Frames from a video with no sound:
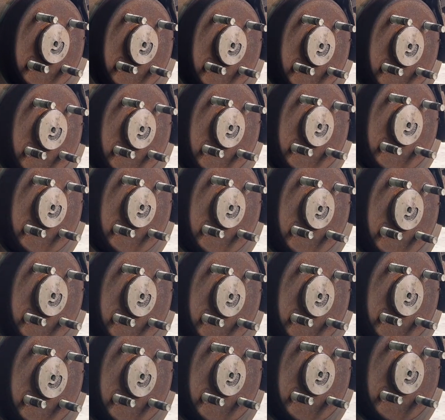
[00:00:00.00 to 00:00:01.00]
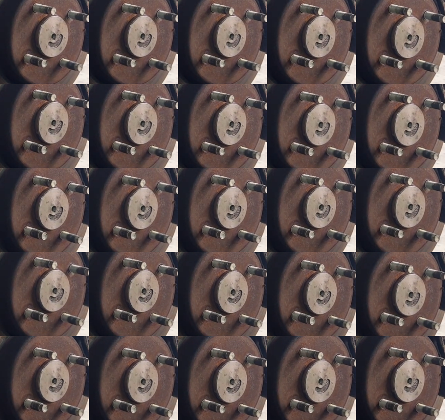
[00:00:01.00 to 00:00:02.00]
seems like the new
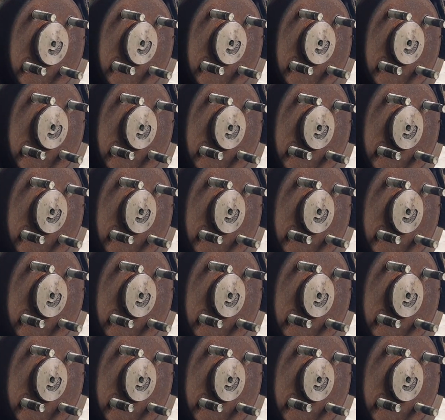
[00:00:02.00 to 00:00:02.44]
hardware is not